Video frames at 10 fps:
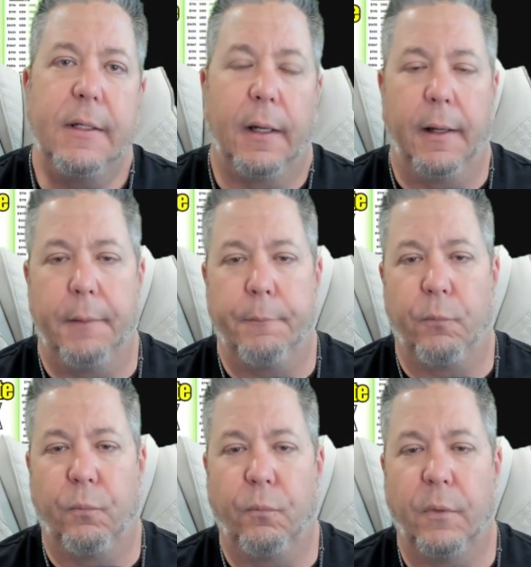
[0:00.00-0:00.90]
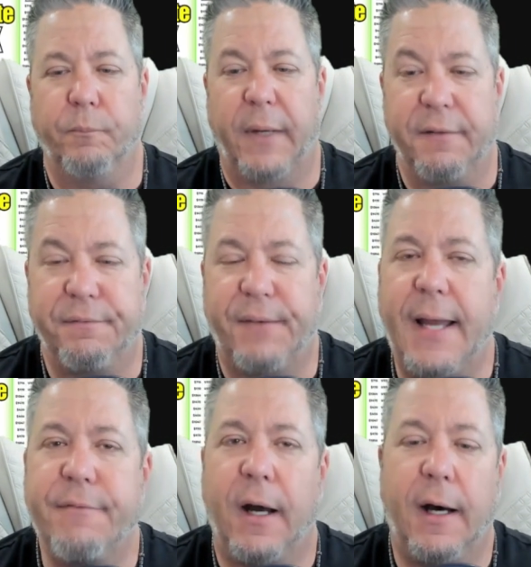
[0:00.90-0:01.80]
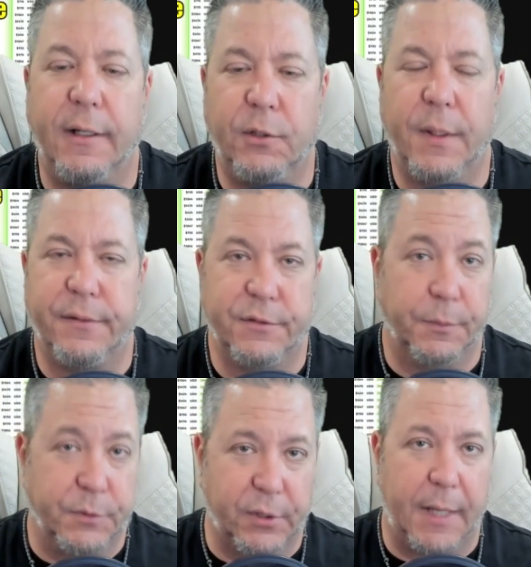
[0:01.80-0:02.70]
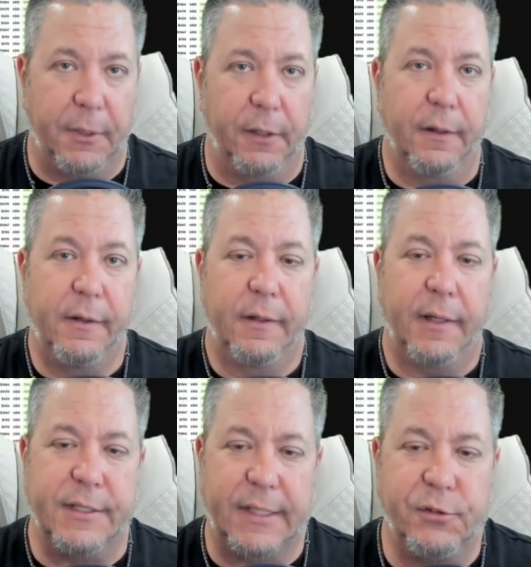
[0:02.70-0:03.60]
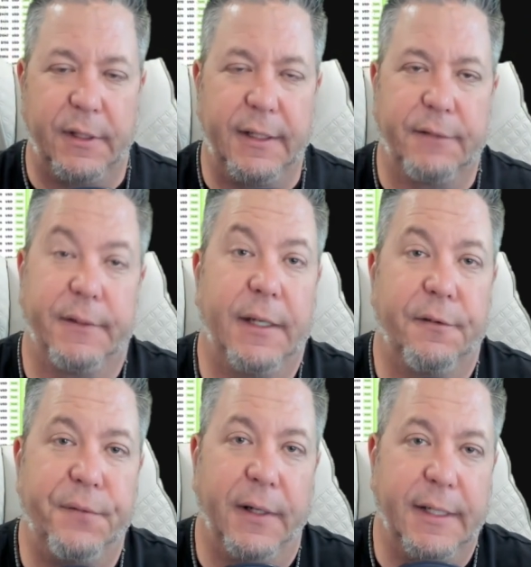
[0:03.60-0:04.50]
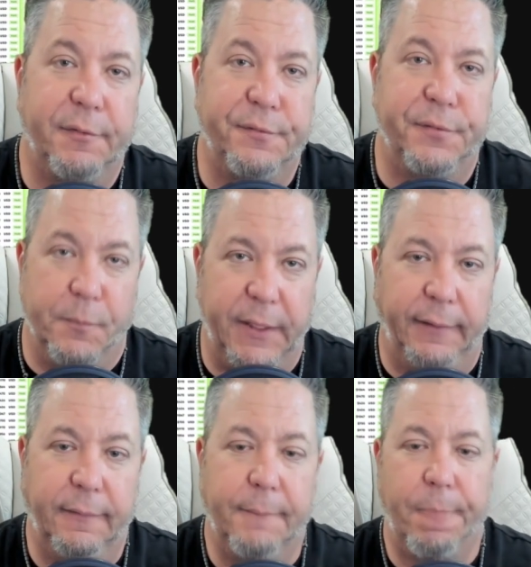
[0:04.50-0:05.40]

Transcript: My 500th subscriber is actually going to get a free gift from me.